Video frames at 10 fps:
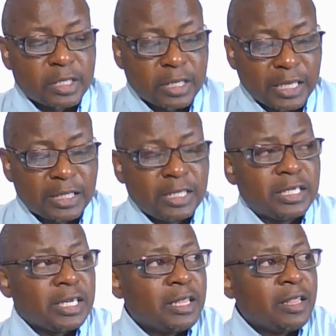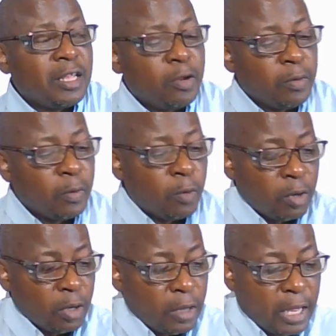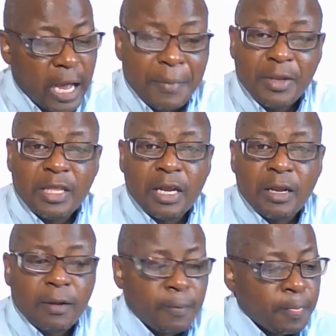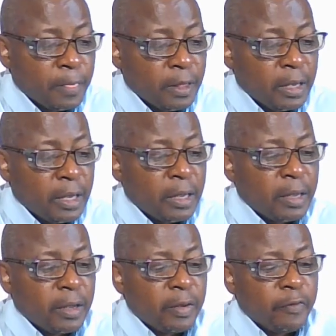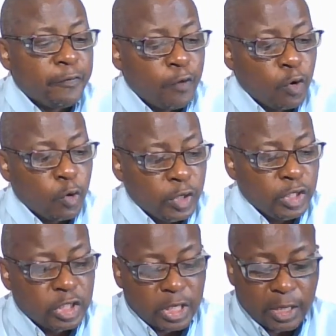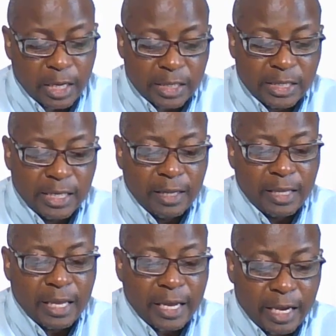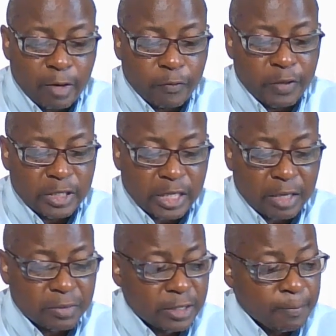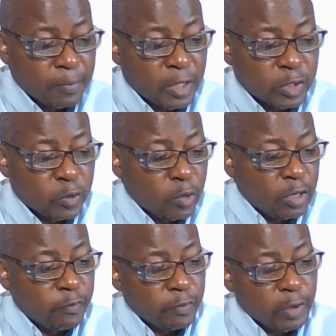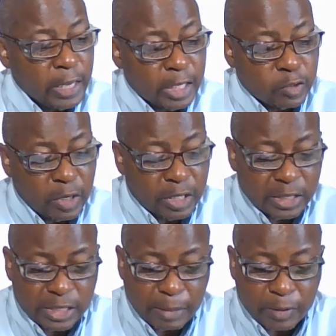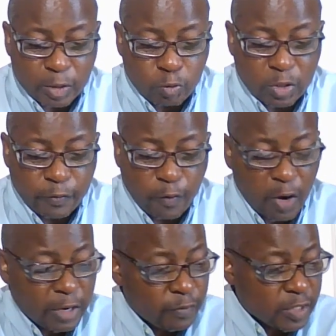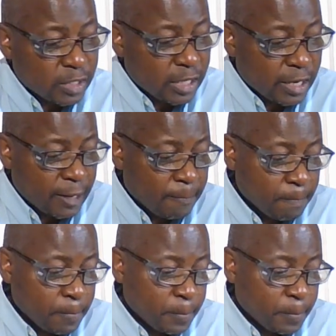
trust each other they'll i mean they'll follow each other till the end of the times so in exodus chapter 24 and verse 3